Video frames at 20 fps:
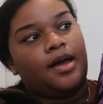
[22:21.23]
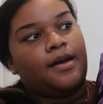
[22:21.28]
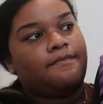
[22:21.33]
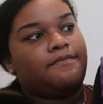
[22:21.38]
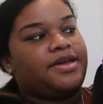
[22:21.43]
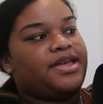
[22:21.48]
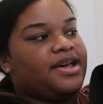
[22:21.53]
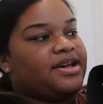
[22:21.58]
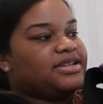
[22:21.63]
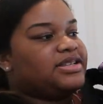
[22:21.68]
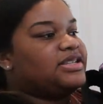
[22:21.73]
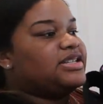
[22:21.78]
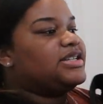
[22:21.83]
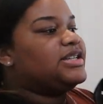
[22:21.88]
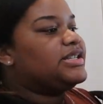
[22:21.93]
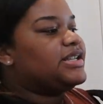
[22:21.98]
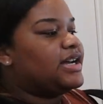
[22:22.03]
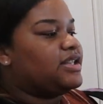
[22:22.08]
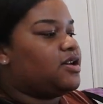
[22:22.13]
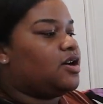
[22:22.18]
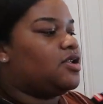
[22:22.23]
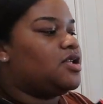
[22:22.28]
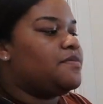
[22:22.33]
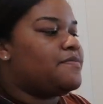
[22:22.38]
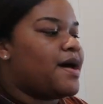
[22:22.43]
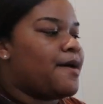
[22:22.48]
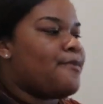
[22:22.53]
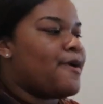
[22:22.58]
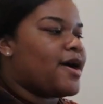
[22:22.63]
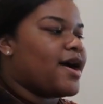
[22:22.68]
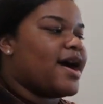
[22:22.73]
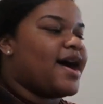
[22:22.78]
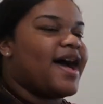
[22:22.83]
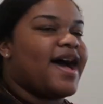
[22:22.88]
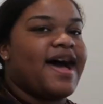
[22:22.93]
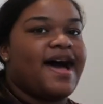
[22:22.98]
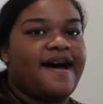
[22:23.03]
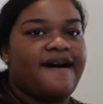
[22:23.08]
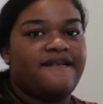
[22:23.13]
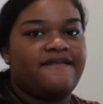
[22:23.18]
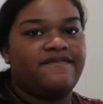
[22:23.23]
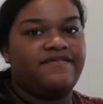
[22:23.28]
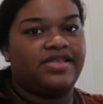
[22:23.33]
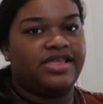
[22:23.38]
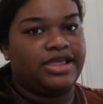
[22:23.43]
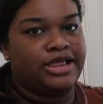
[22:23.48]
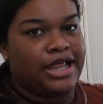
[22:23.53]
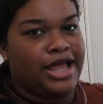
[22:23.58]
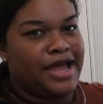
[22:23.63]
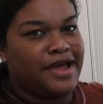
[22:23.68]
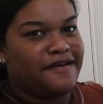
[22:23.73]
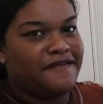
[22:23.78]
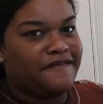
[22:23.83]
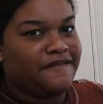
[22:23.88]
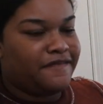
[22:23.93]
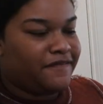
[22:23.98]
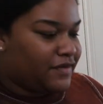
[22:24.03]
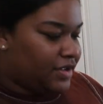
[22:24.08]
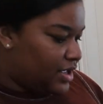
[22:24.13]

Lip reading: Because this is like the only backpack I have left,